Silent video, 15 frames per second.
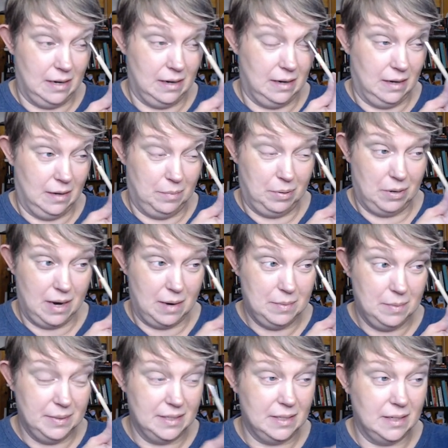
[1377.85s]
Probably
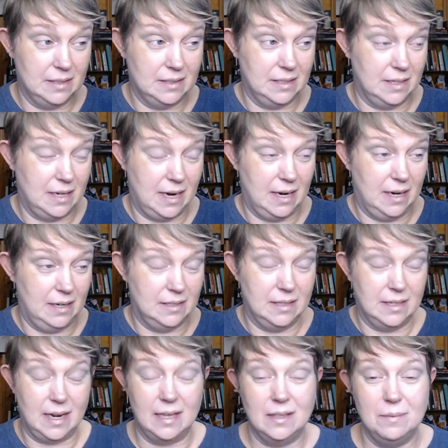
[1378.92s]
not today. Today,
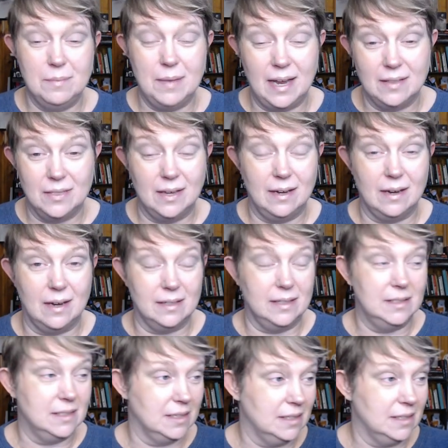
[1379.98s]
the main thing I need to get